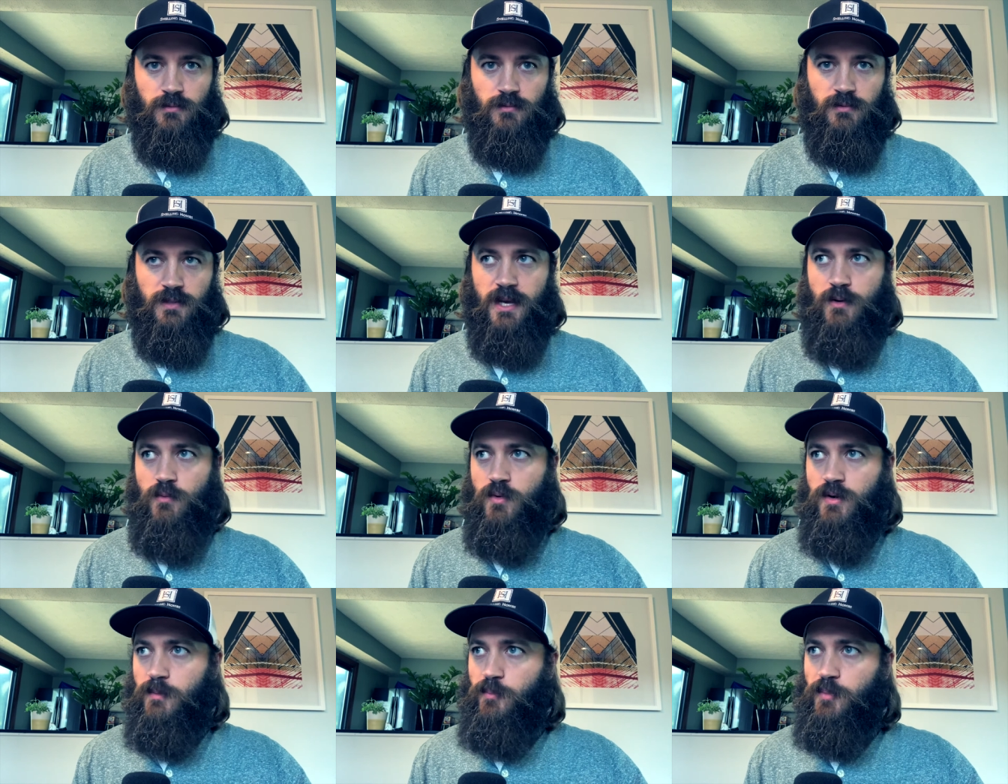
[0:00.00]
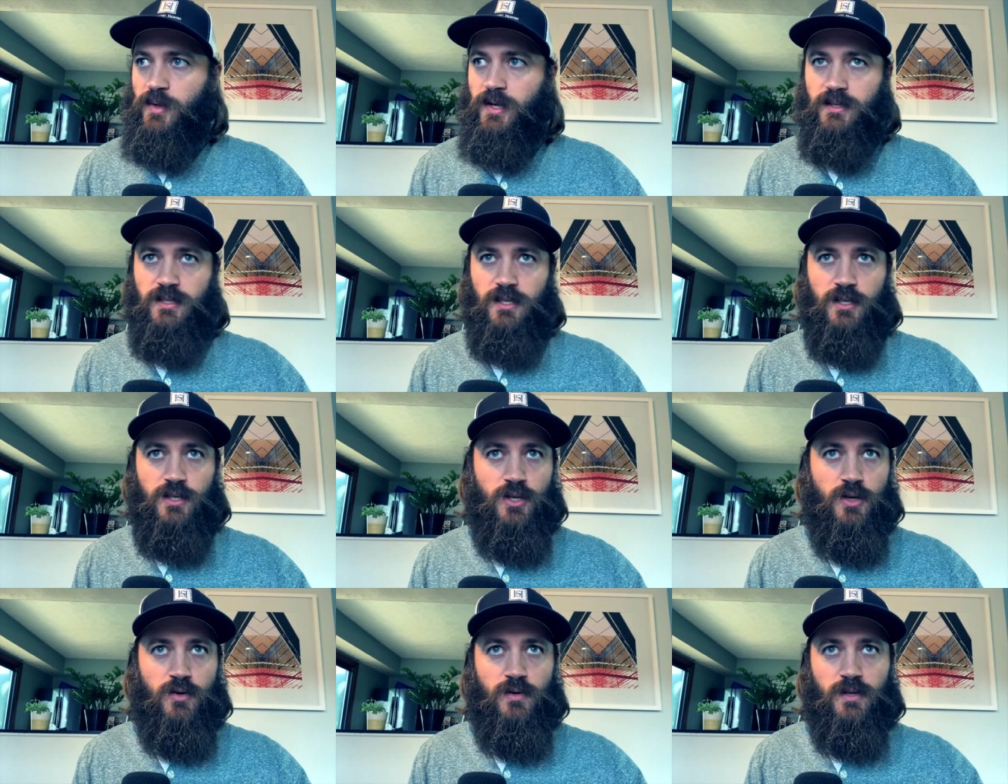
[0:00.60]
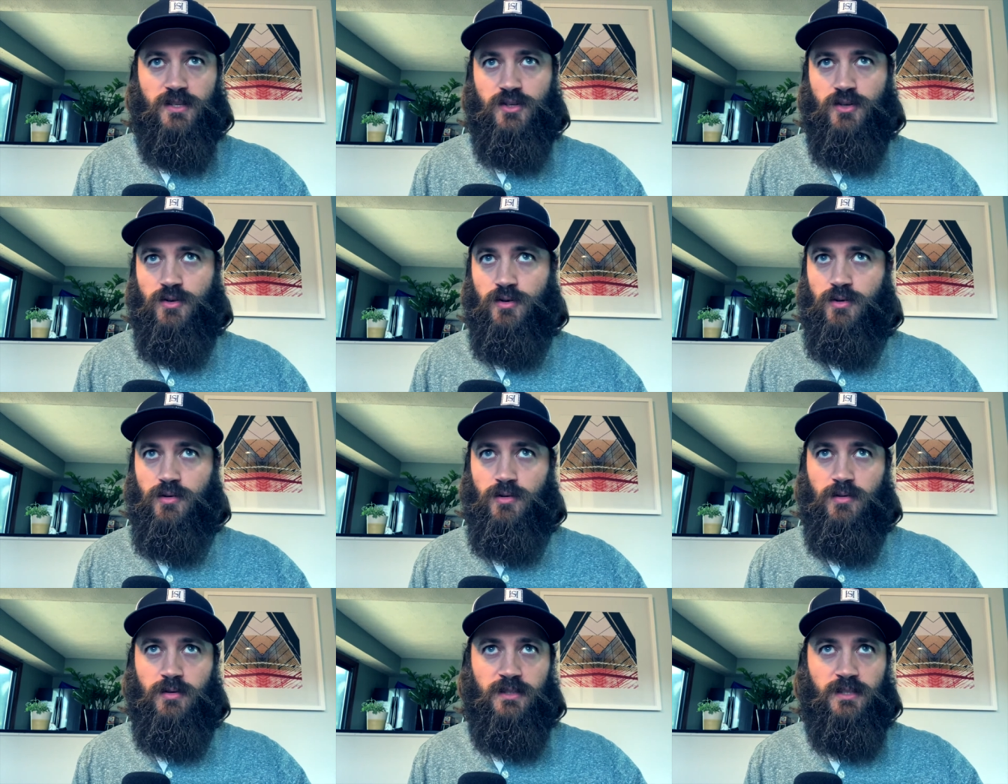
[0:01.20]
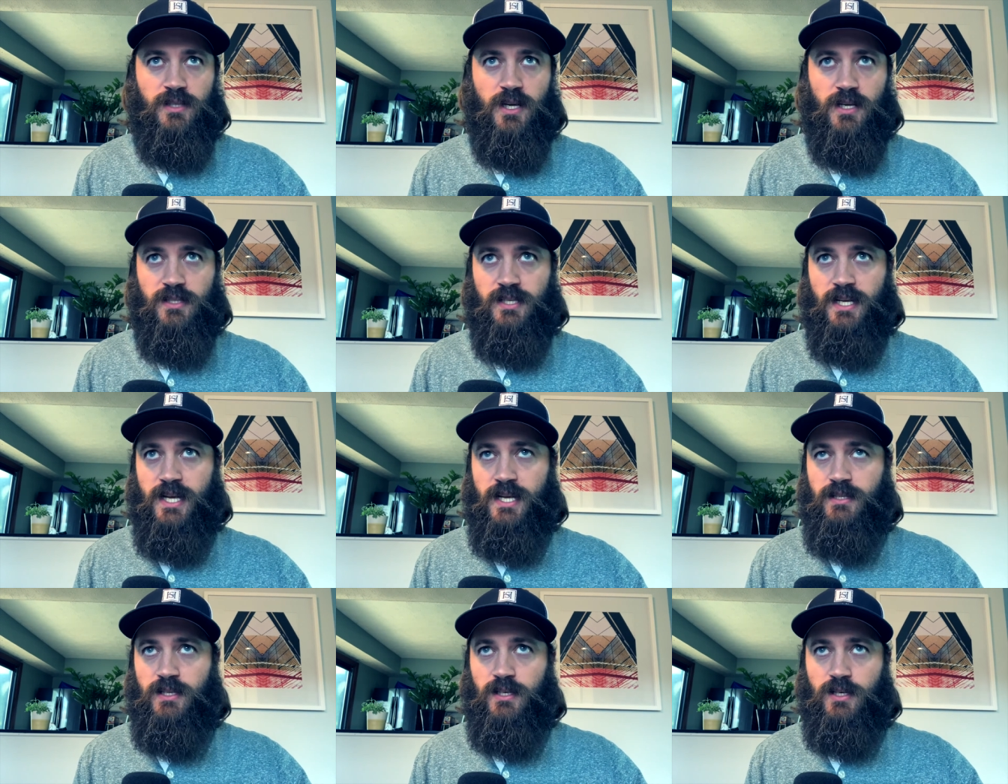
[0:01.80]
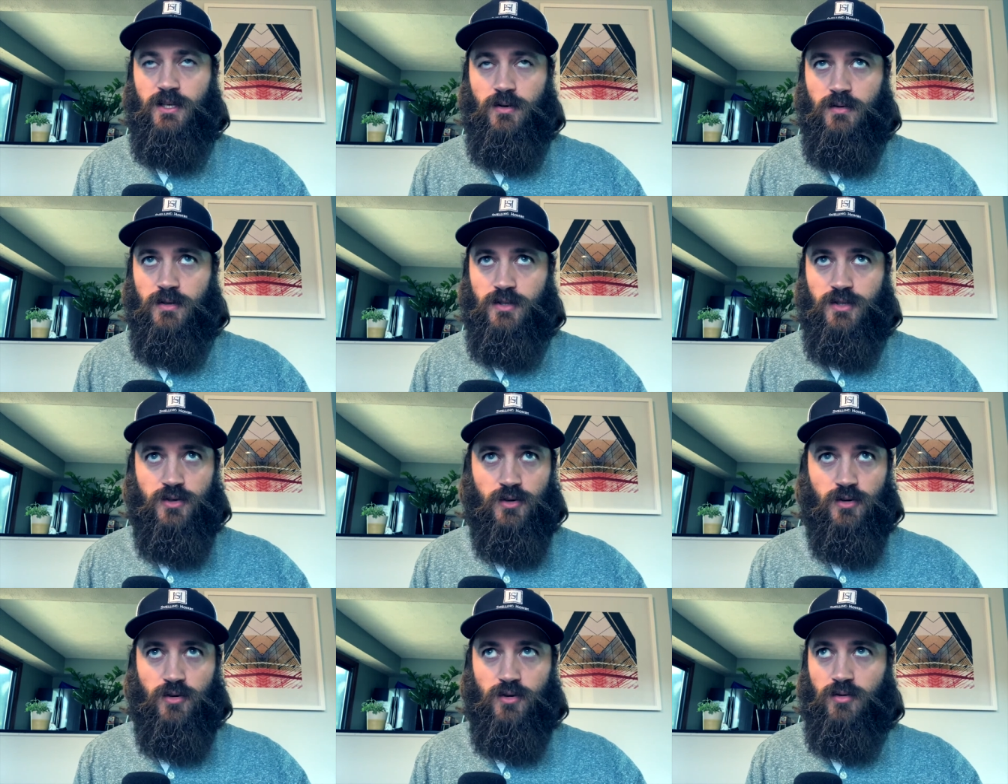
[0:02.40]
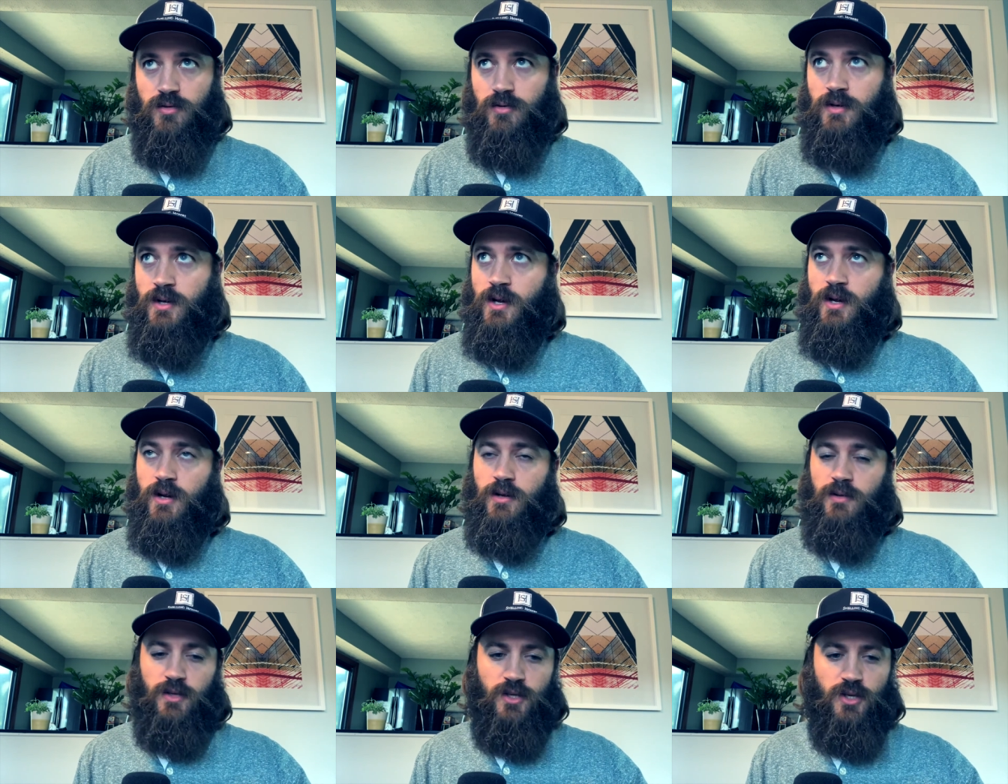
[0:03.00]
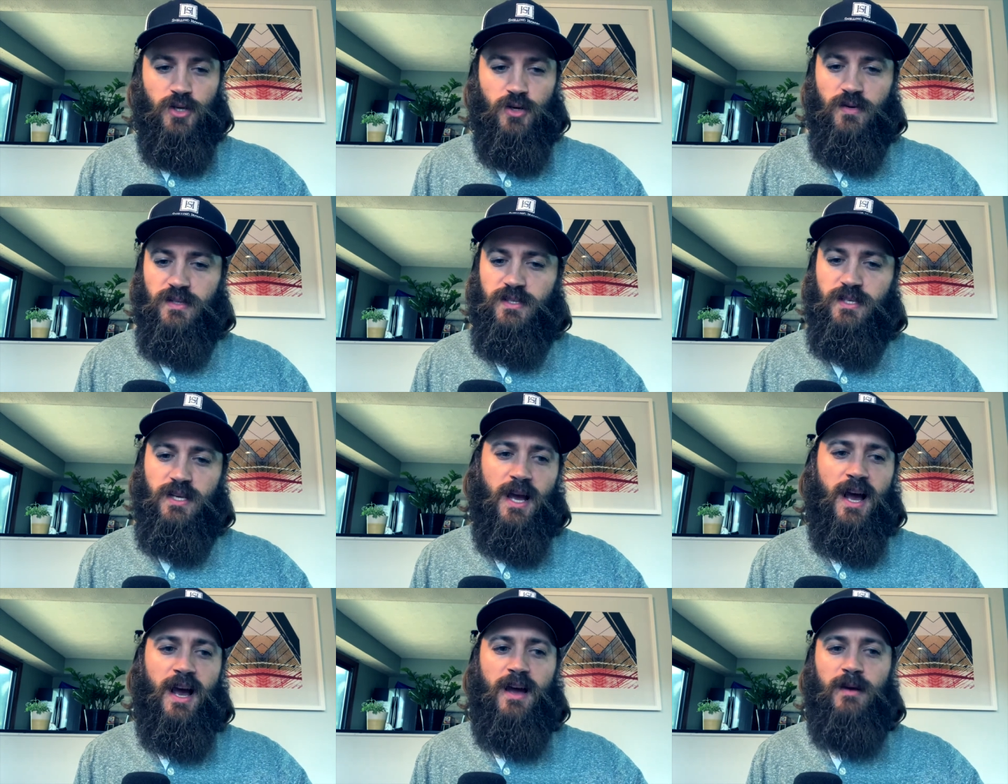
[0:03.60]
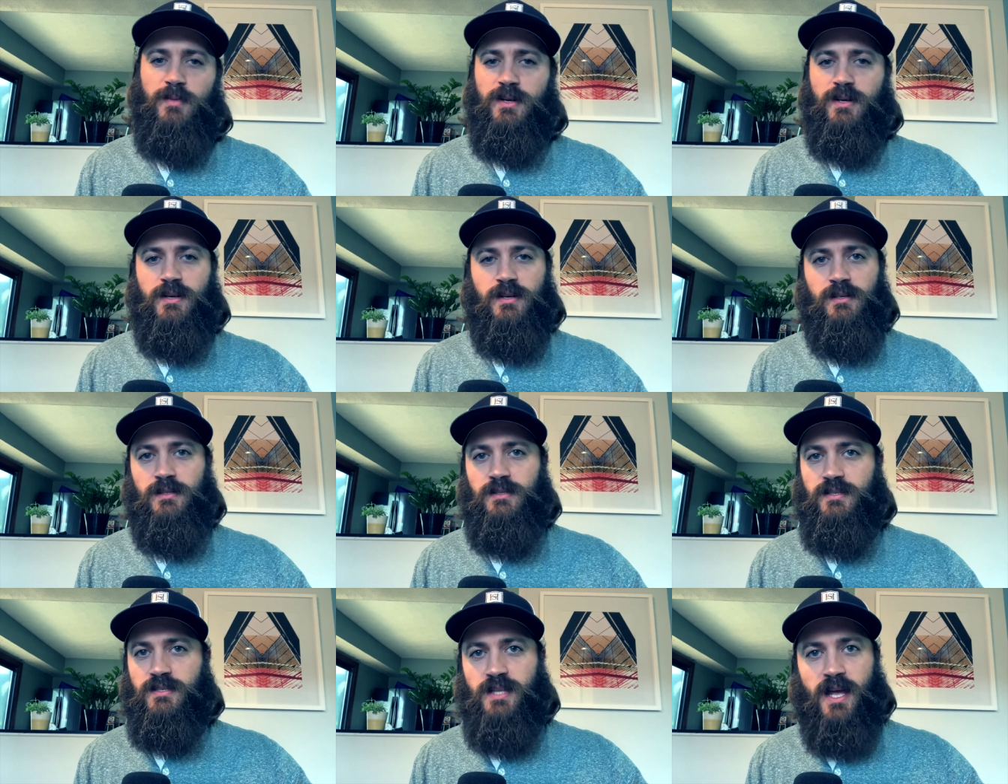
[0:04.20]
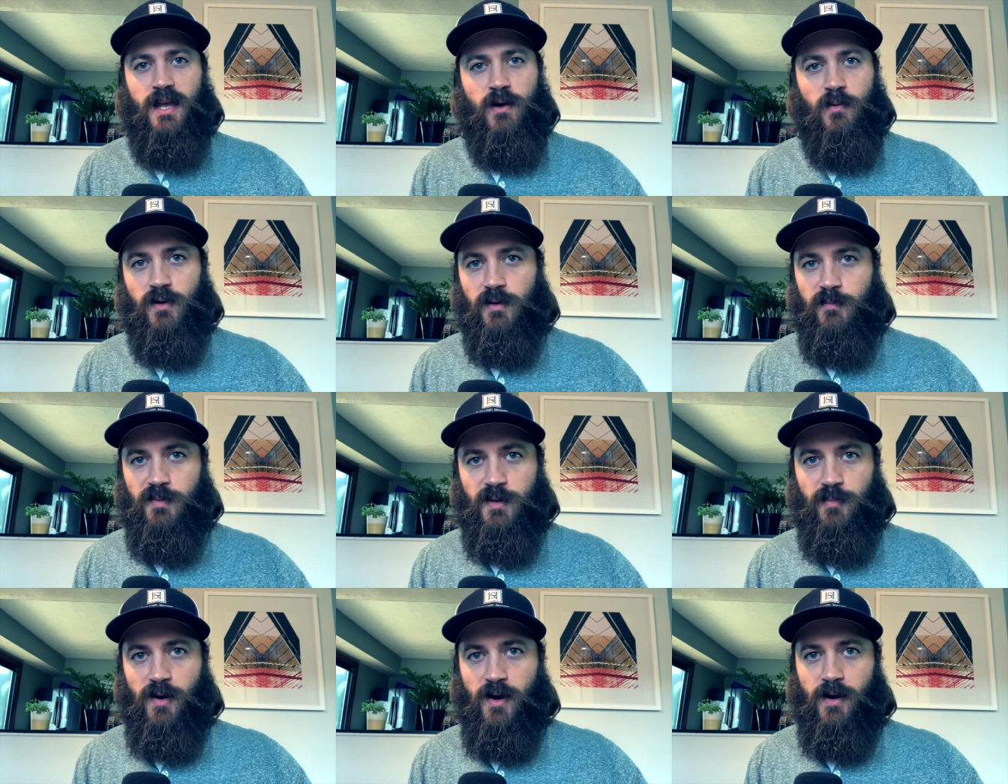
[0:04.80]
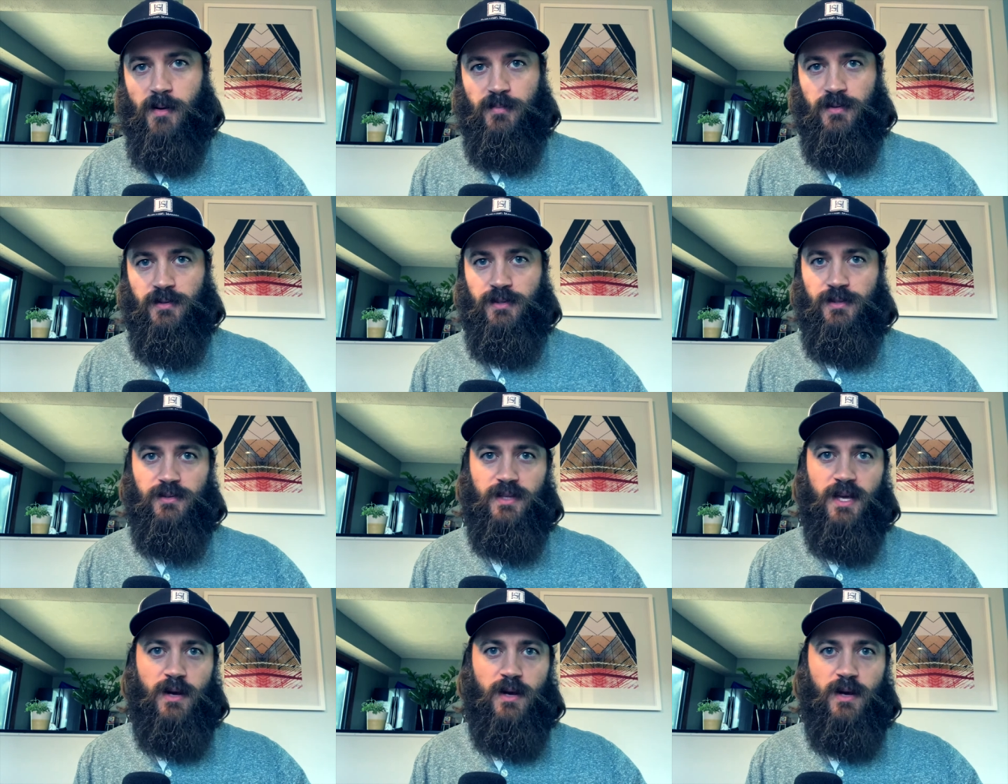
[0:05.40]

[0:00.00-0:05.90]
They want to pick the cutest girl and get, date the cutest girl or the cutest guy because they want to be popular.